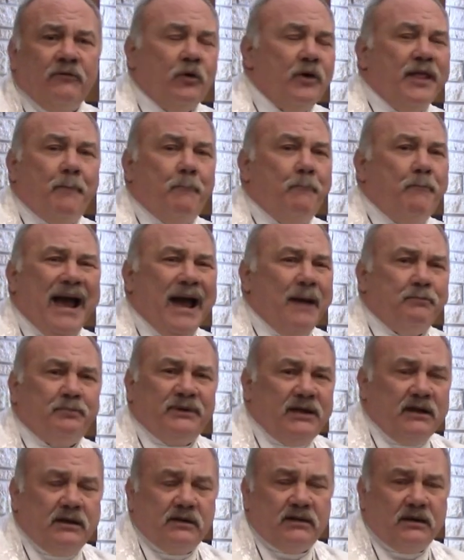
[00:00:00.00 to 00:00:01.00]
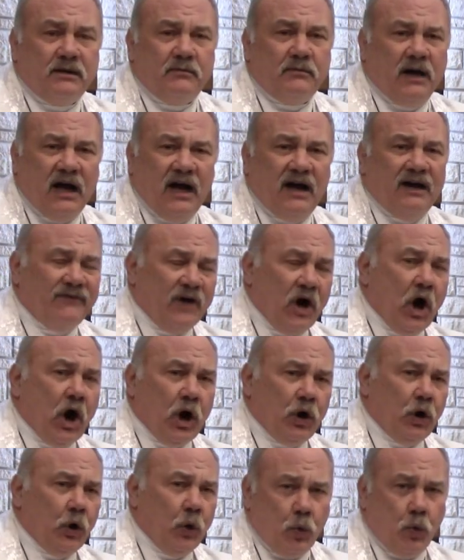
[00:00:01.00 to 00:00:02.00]
for the baptism of
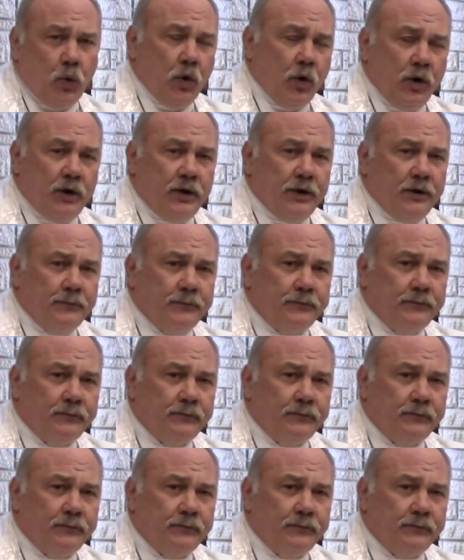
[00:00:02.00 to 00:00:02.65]
our Lord.